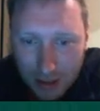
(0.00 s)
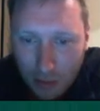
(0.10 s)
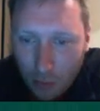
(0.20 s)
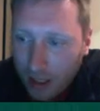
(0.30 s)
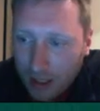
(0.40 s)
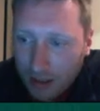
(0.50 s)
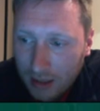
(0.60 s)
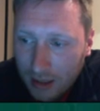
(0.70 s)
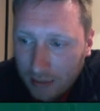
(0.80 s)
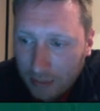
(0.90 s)
Matt Wayne,
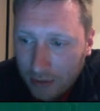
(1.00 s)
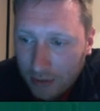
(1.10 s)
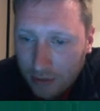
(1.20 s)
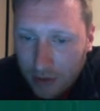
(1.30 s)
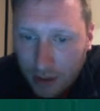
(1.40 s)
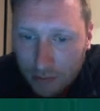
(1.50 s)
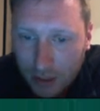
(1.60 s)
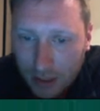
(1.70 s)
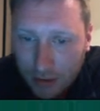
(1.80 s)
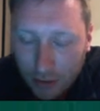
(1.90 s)
five and a half
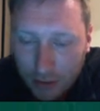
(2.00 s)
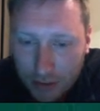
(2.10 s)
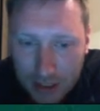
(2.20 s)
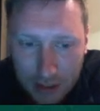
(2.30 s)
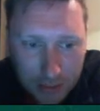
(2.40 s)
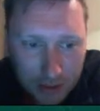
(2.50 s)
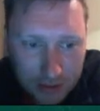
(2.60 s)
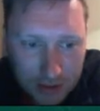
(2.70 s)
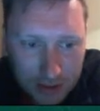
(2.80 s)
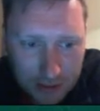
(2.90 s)
million, 13
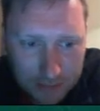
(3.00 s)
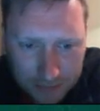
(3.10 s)
appearances.